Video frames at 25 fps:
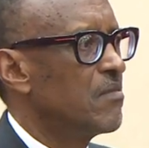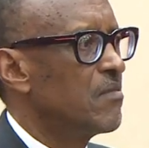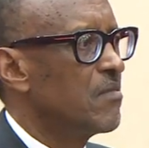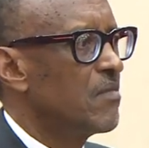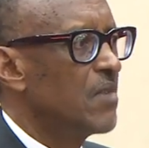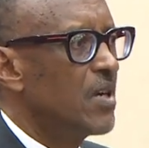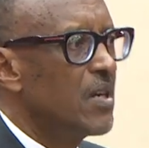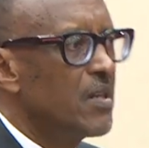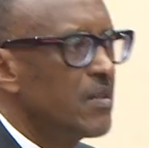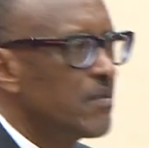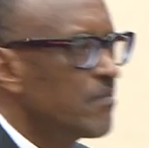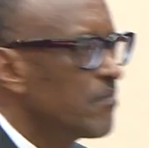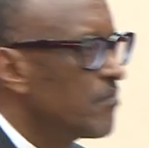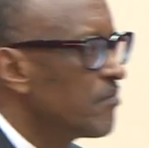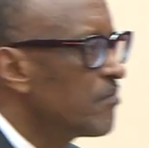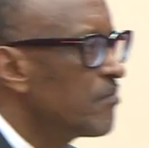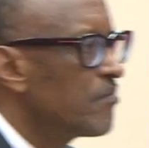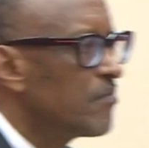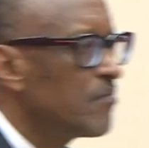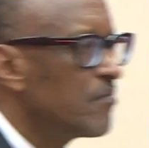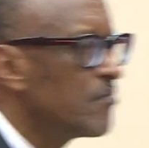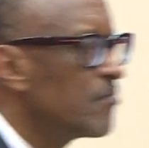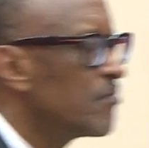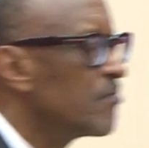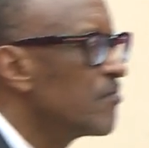And
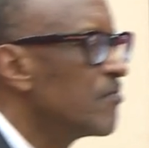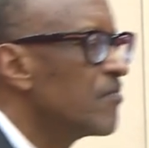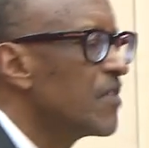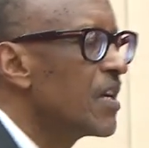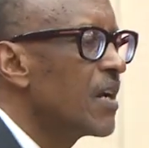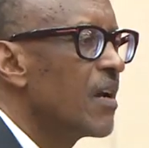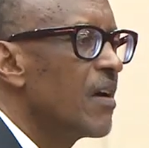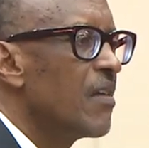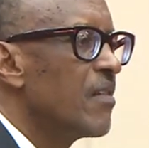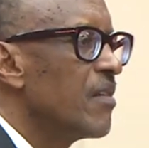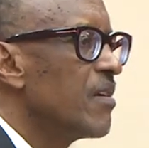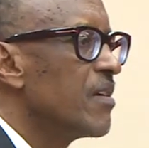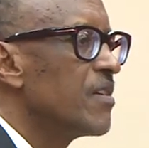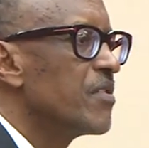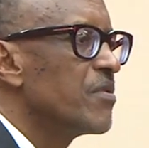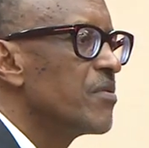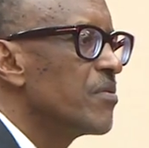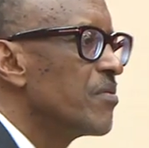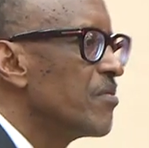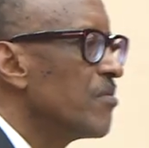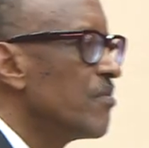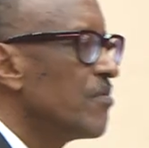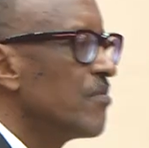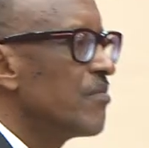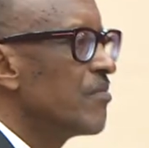there are others
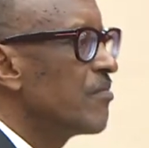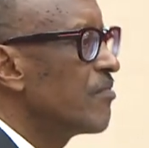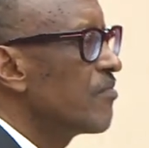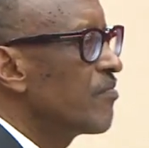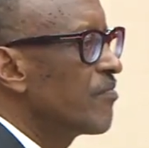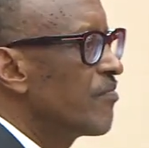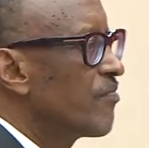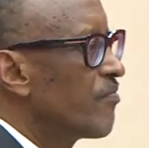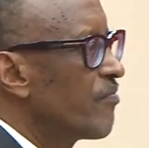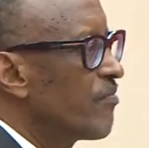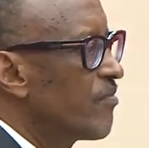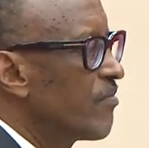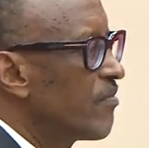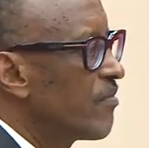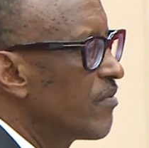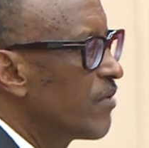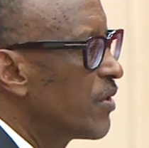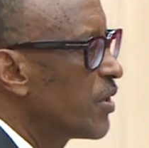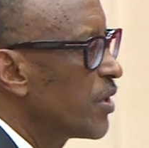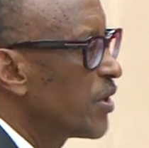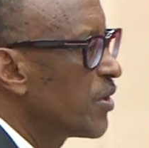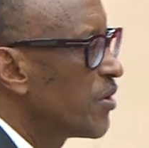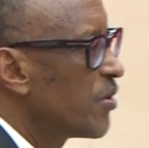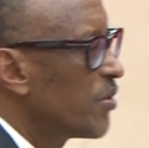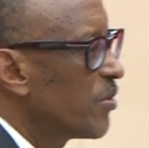who
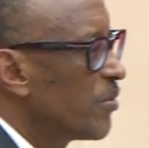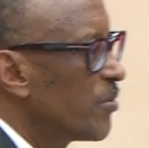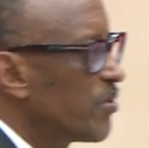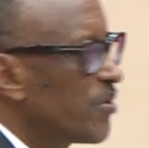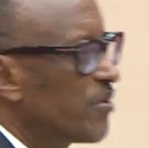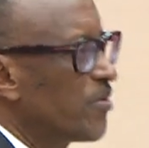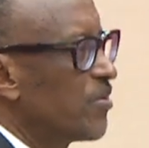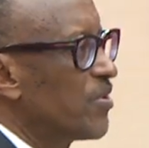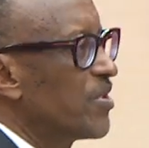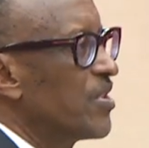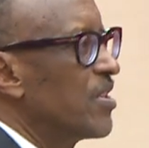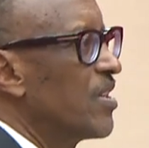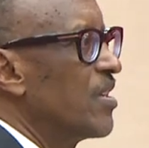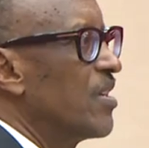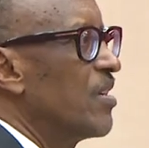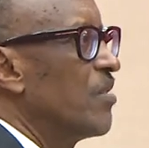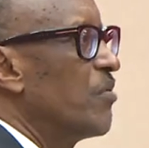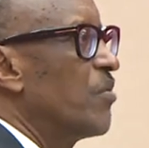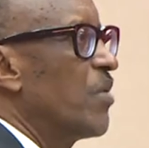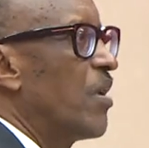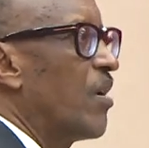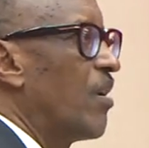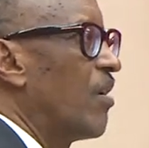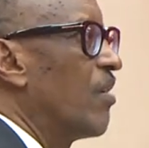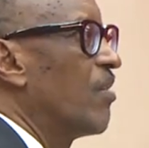will choose to say,
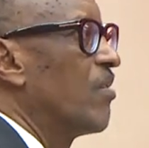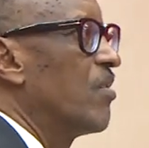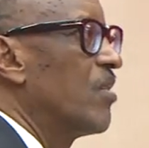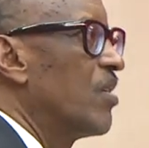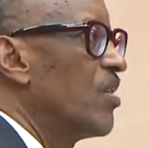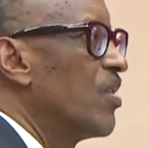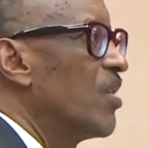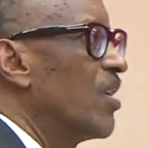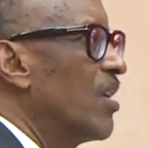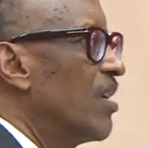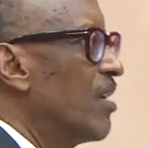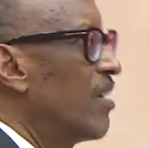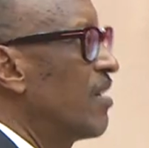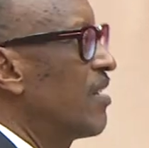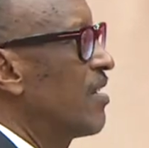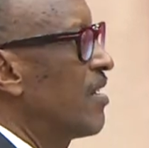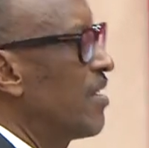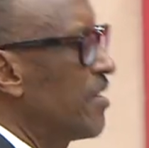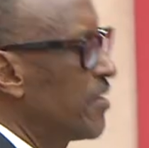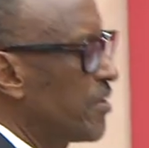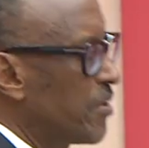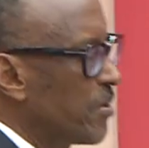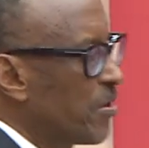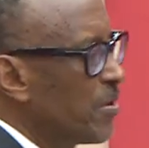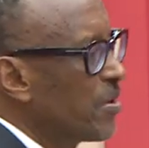"Well,
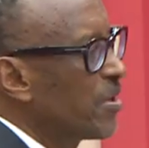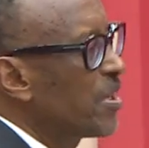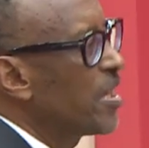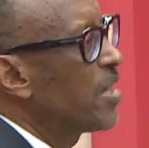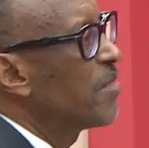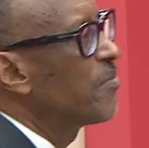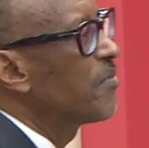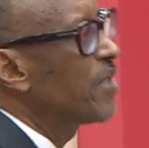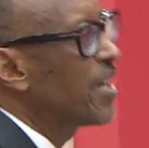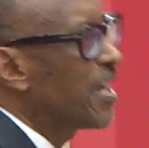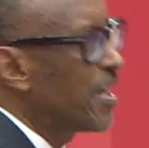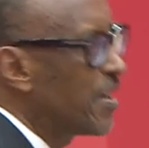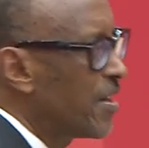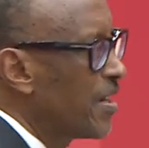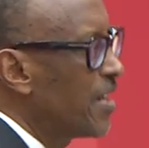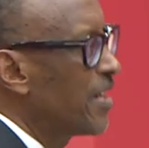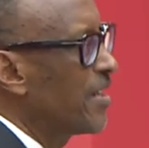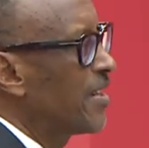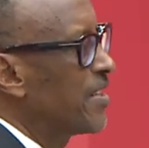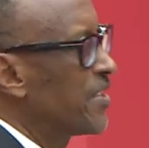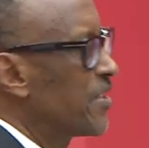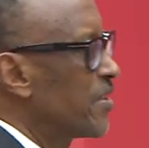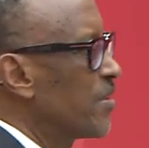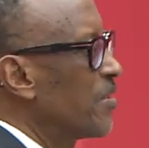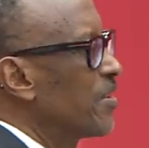as
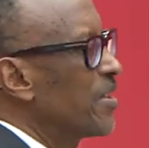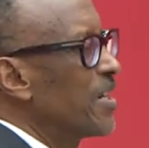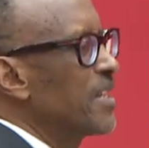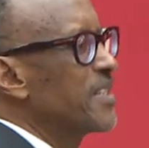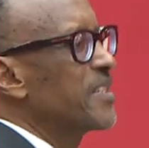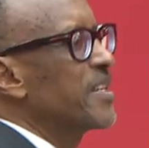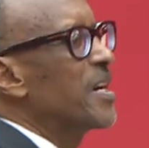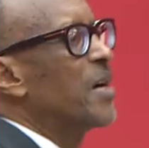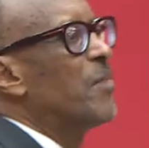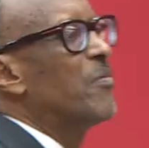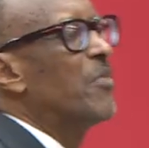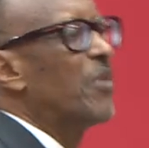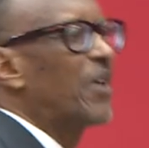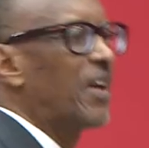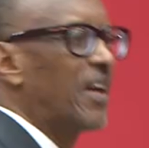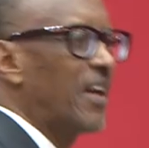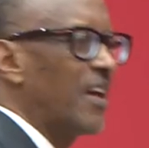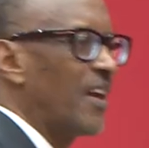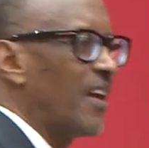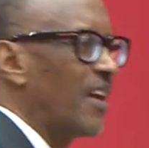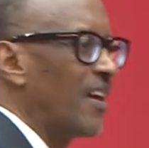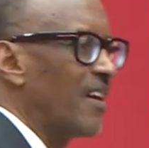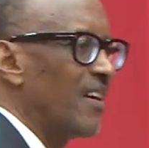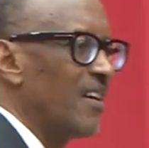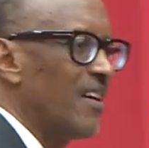long as I'm
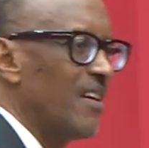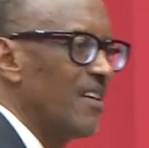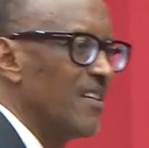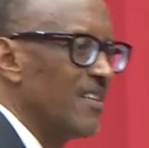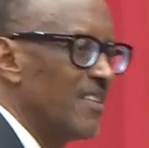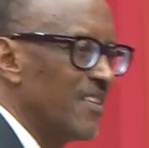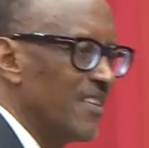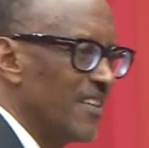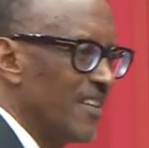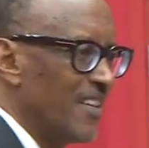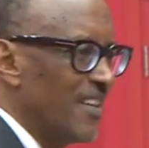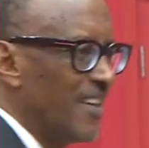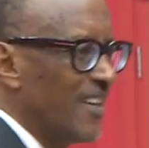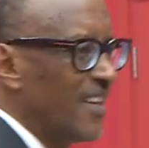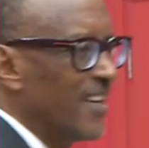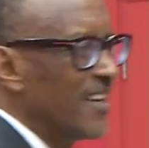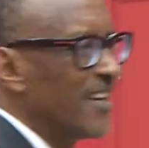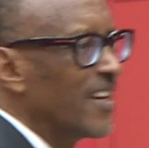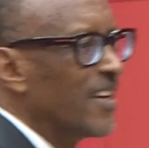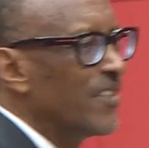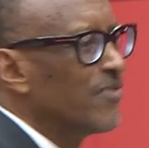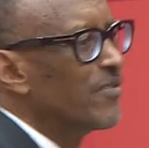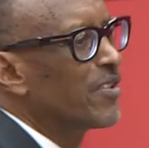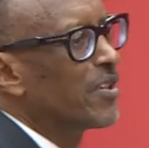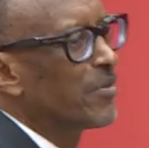okay,
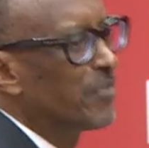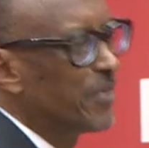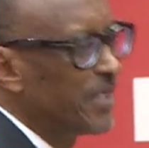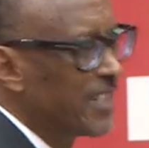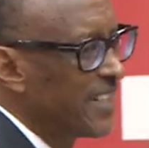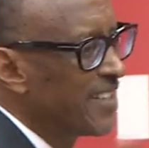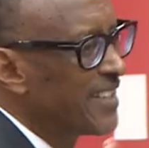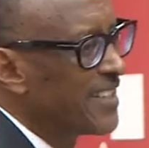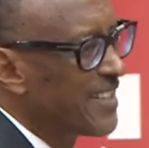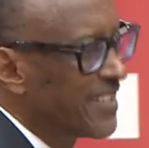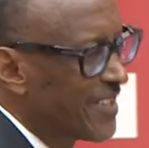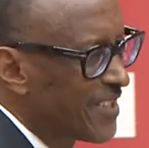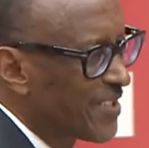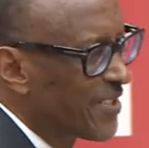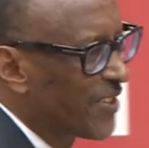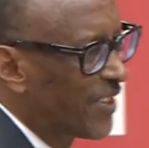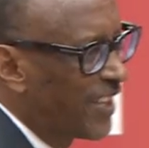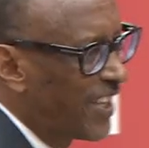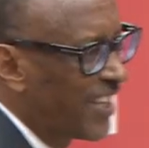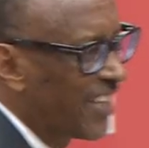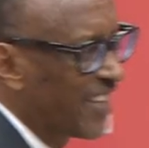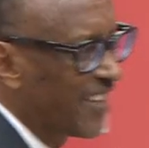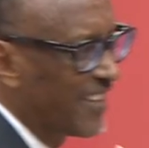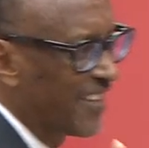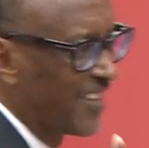everybody else is
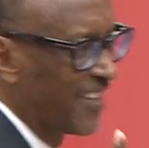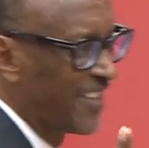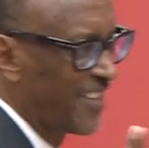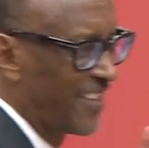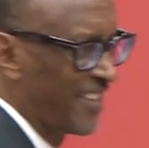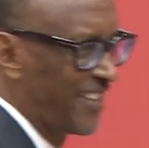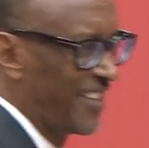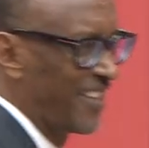okay.